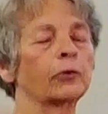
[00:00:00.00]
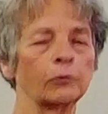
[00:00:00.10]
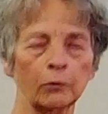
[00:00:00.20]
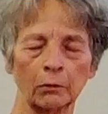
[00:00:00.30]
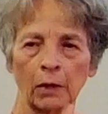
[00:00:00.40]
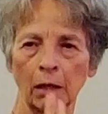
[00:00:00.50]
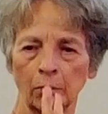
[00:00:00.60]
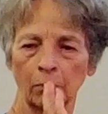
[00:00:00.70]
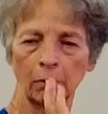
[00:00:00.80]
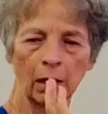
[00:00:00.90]
So,
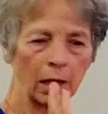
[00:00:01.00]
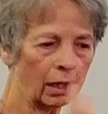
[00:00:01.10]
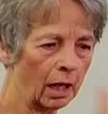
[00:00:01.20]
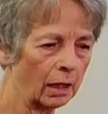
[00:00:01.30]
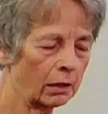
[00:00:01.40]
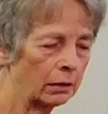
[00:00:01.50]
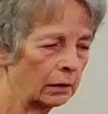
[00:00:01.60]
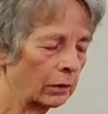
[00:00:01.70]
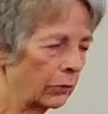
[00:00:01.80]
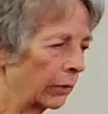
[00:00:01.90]
well, I, I
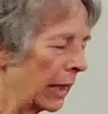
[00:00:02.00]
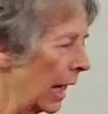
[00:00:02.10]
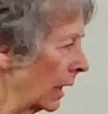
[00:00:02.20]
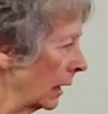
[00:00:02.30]
couldn't do that,